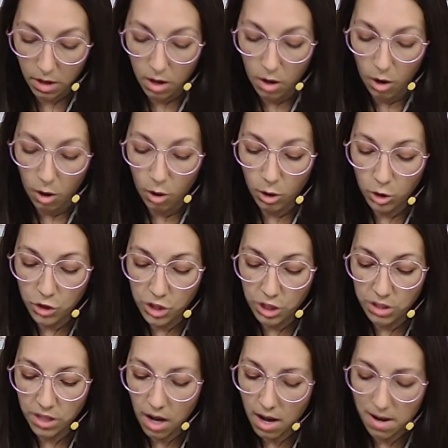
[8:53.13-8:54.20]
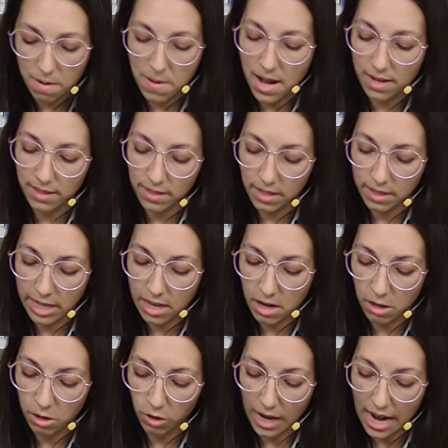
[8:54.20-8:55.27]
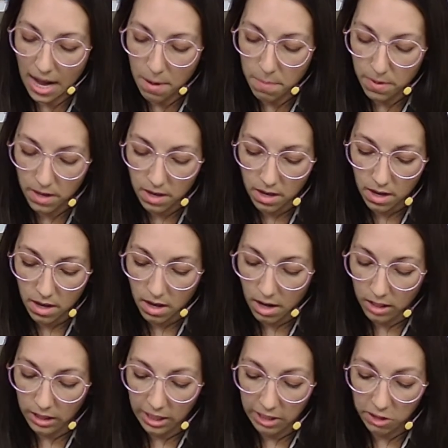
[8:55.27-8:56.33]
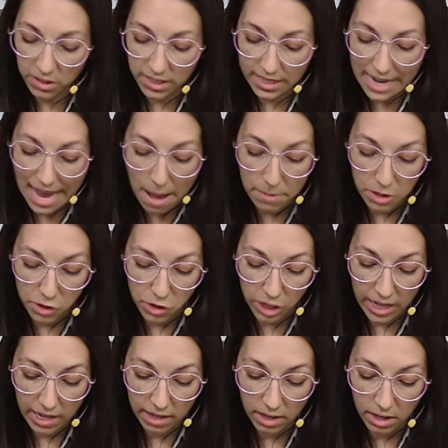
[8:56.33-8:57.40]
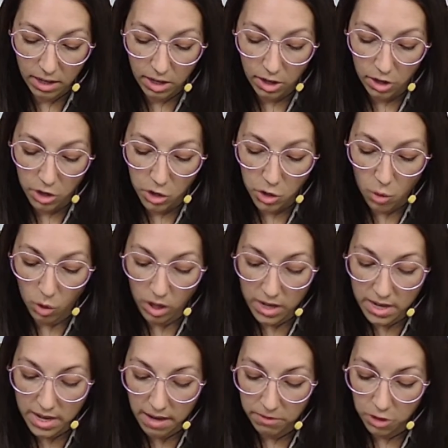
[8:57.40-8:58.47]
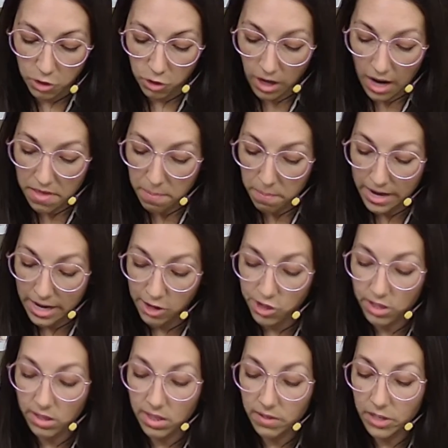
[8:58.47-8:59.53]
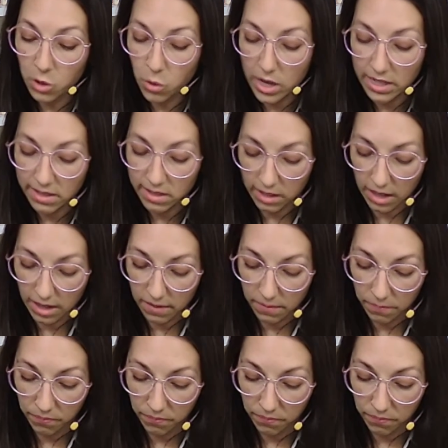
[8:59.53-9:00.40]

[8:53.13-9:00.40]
Hold your tongue, ma, said the young crab, a little snappishly. You're enough to try the patience of an oyster.